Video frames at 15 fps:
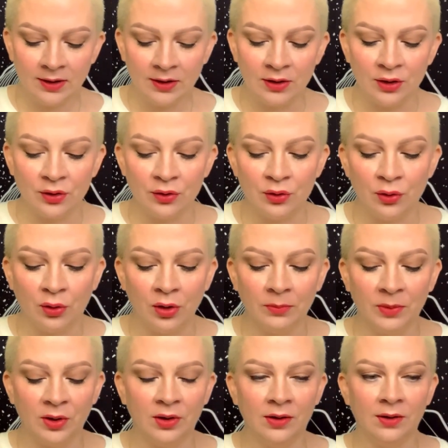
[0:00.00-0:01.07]
your
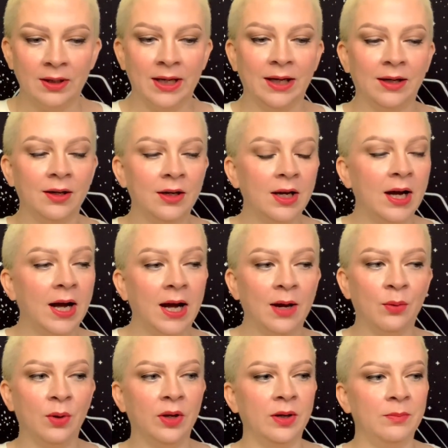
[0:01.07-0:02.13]
normal, like, I
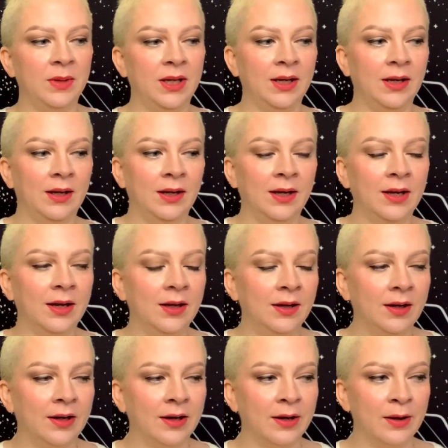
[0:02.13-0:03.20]
want to be
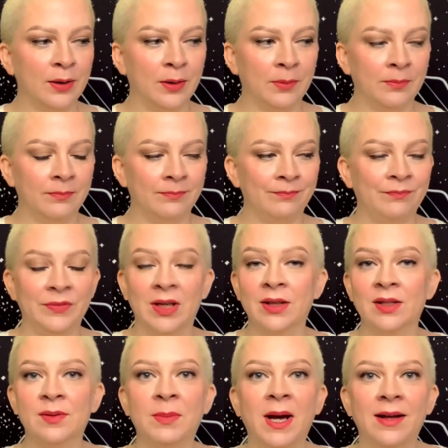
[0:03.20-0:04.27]
in the
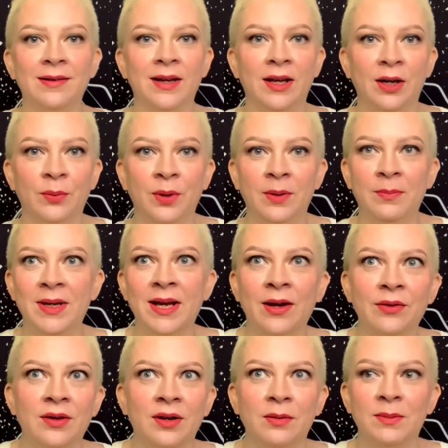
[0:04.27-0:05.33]
spotlight. I want to be
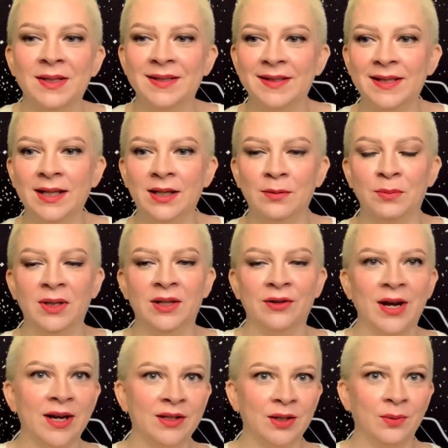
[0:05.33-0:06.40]
out there, be seen, be
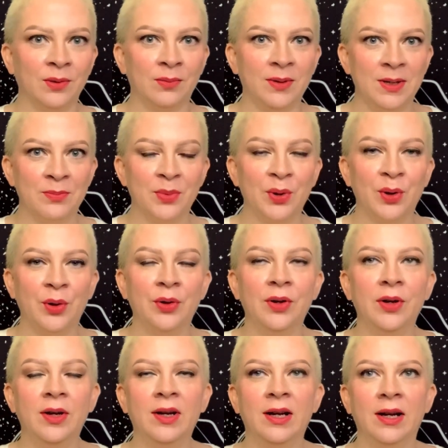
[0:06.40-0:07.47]
interacting with people.
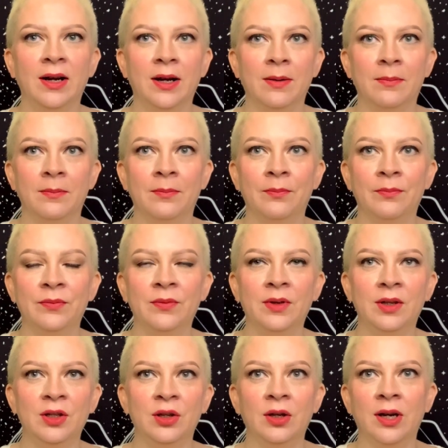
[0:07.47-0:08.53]

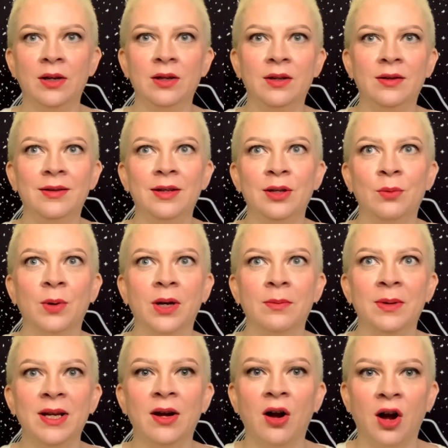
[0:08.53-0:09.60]
You want to
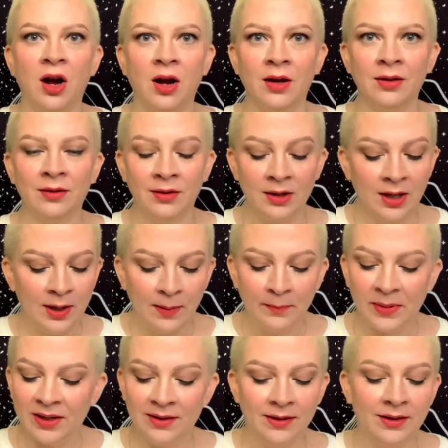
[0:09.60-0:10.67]
be on,
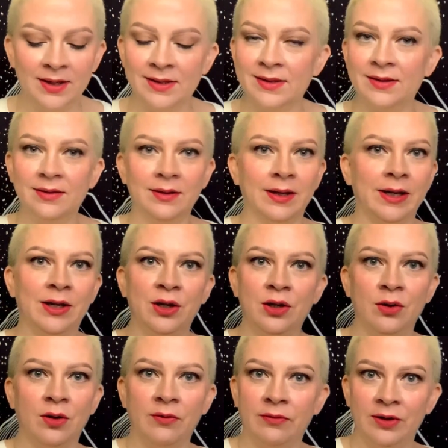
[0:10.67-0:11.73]
but this, like,
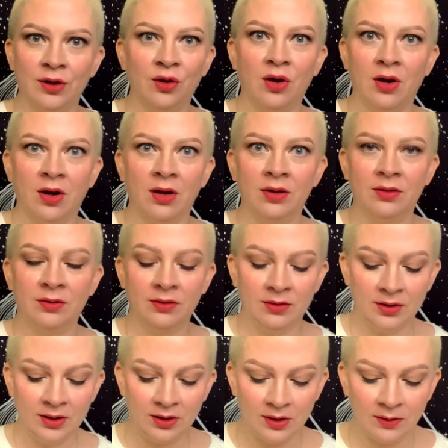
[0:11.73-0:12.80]
you don't feel on.
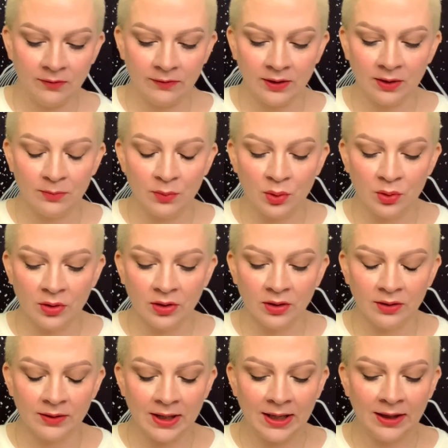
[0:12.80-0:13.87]
You feel
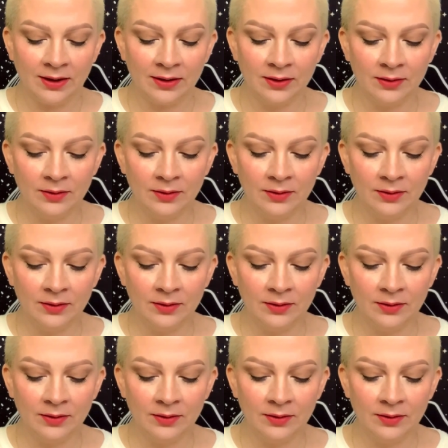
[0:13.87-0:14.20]
more like,